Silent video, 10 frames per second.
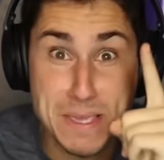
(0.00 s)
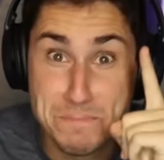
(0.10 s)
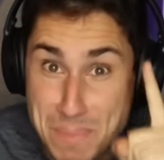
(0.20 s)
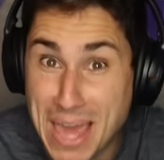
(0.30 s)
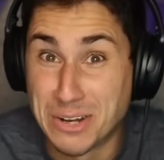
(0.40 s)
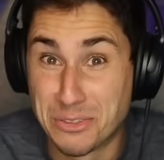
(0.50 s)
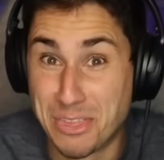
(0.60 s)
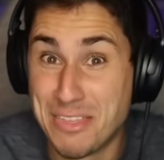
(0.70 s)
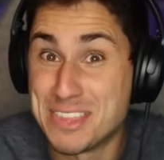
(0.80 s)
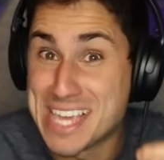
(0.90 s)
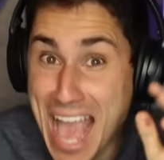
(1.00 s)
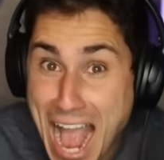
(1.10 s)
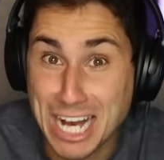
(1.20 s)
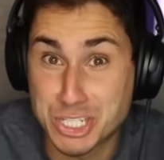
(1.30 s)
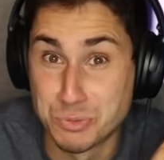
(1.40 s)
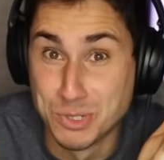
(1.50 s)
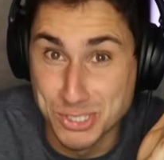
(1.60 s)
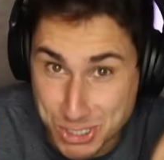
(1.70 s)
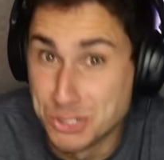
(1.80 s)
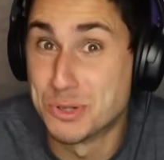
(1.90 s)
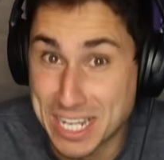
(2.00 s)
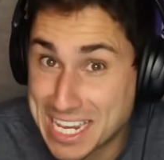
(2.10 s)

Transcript: be better than the actual Suika